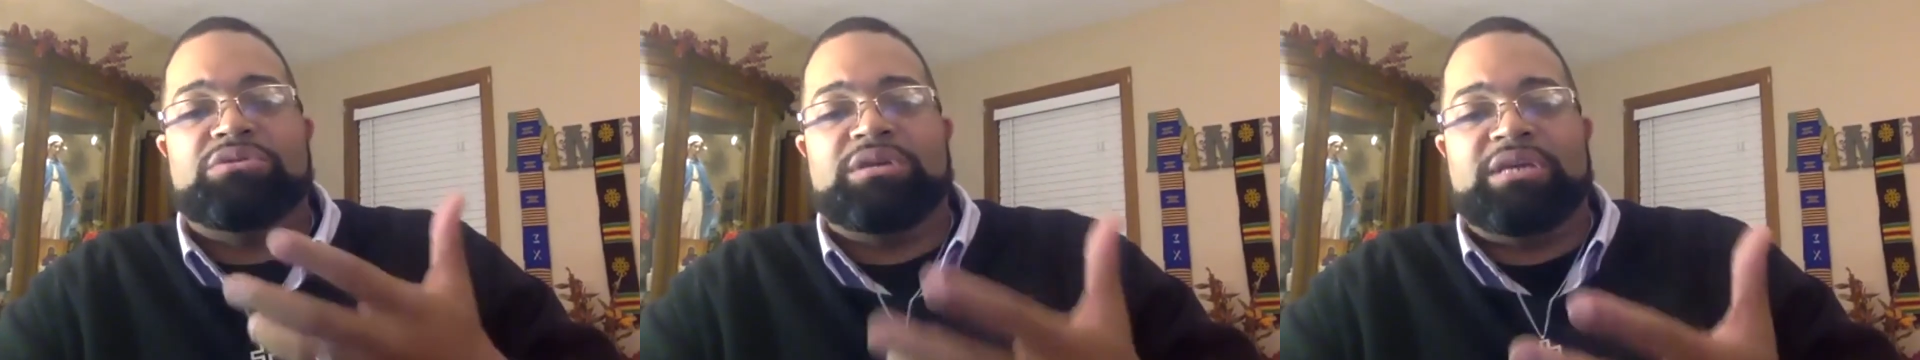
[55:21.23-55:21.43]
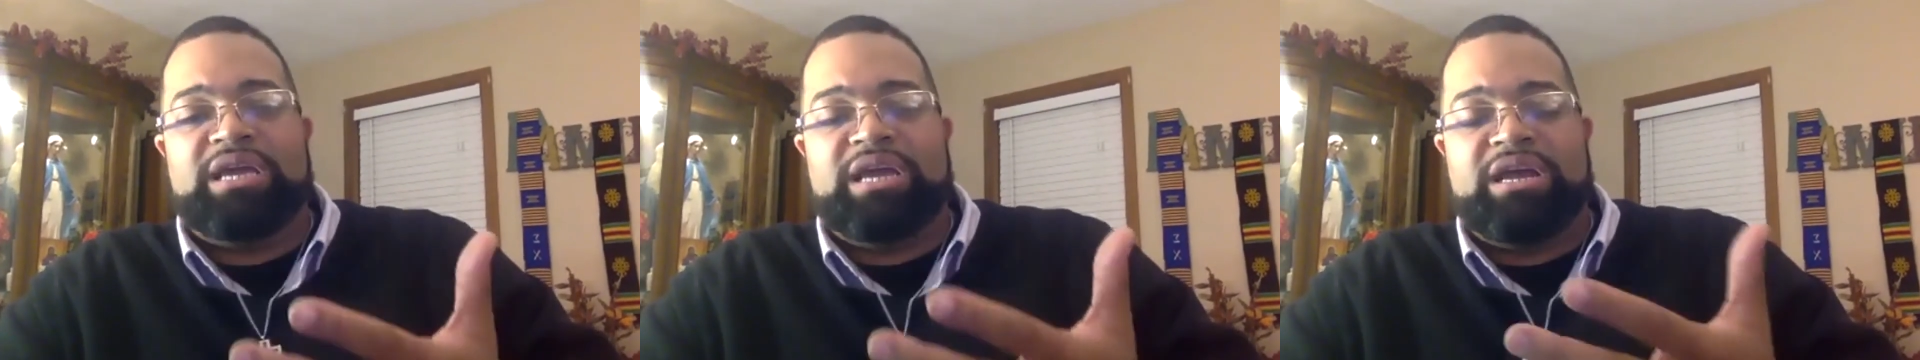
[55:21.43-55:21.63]

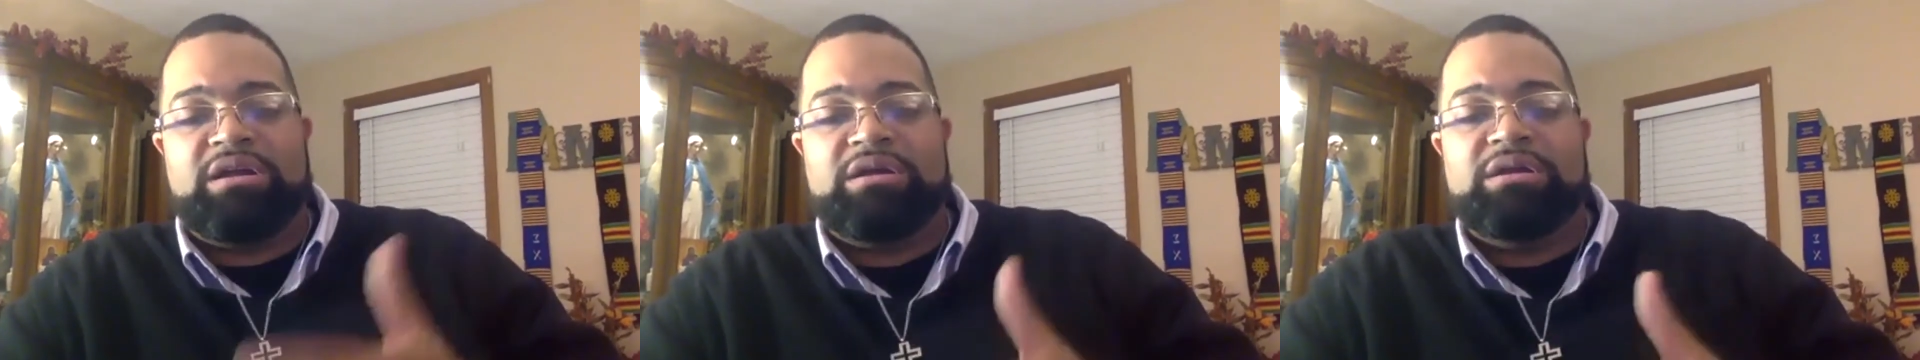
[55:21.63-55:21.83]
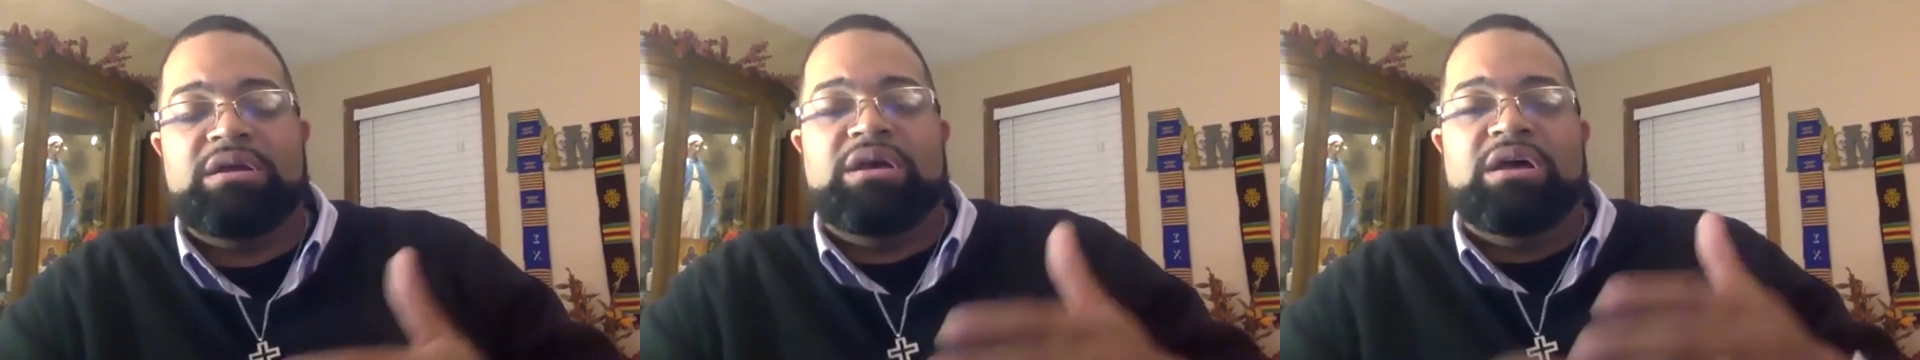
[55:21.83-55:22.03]
care
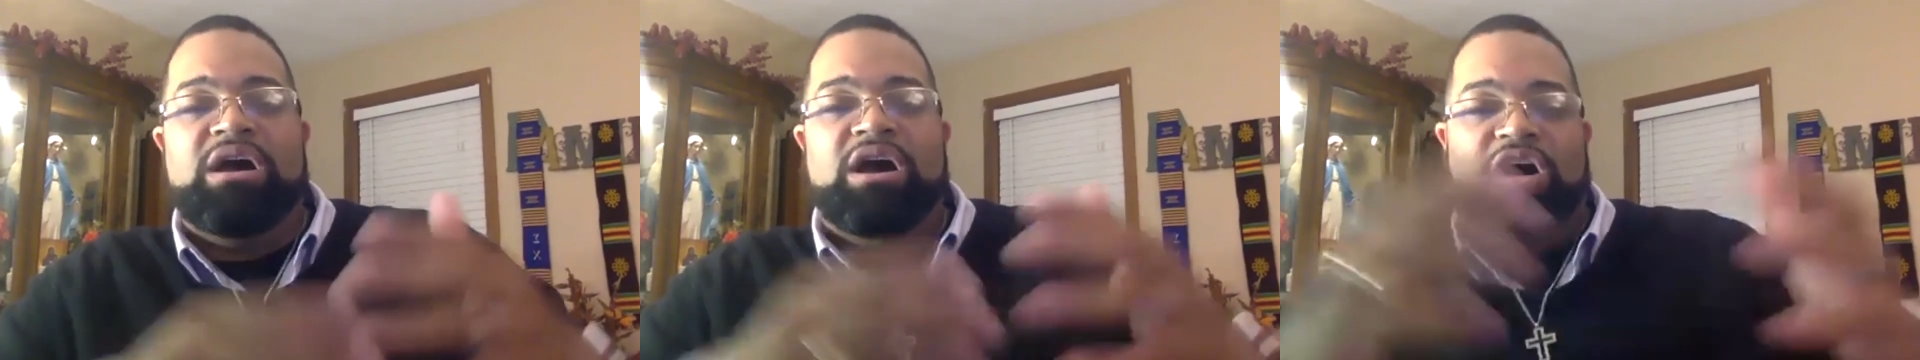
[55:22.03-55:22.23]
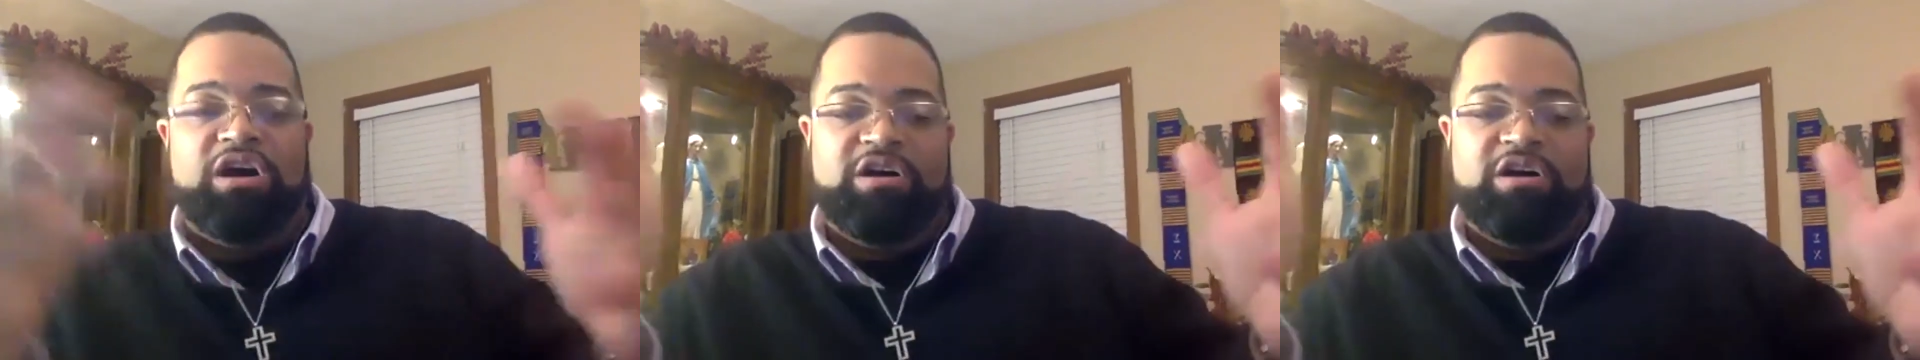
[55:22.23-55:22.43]

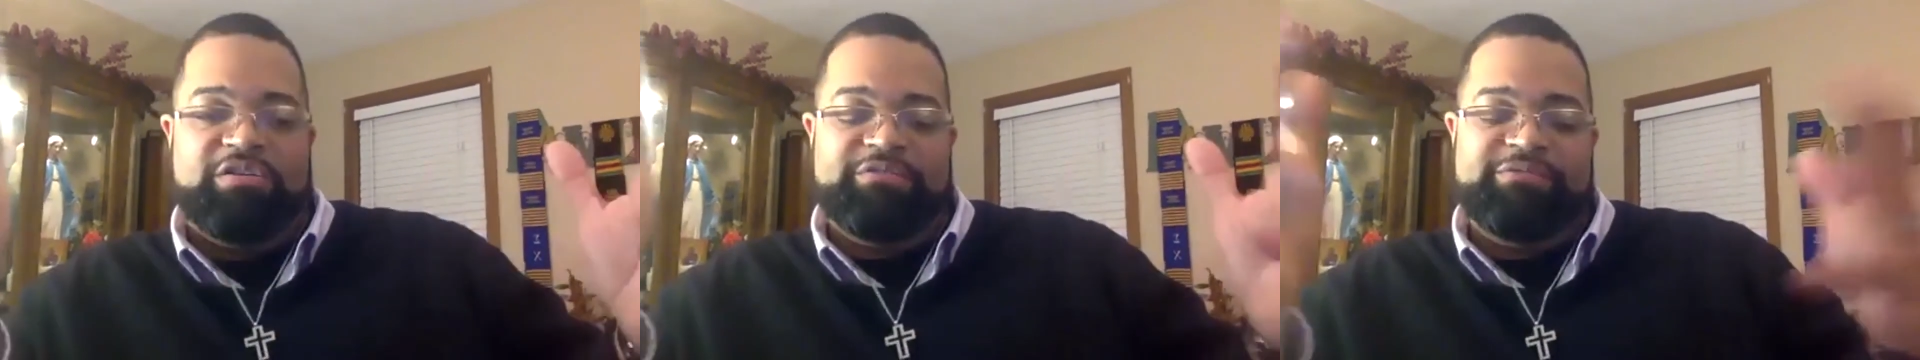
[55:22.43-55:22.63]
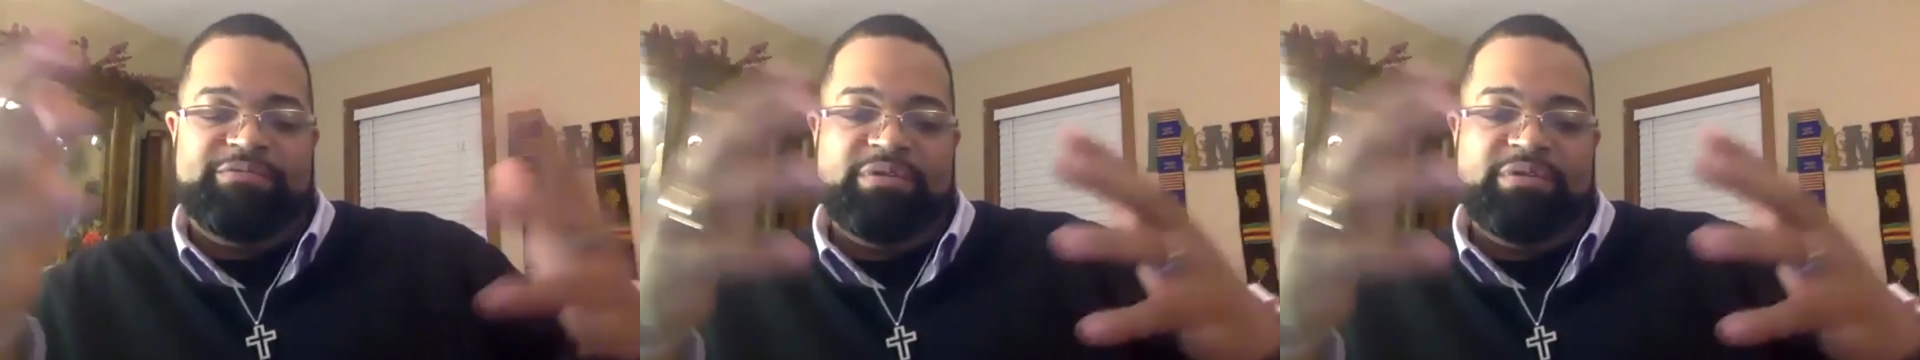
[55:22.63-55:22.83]
of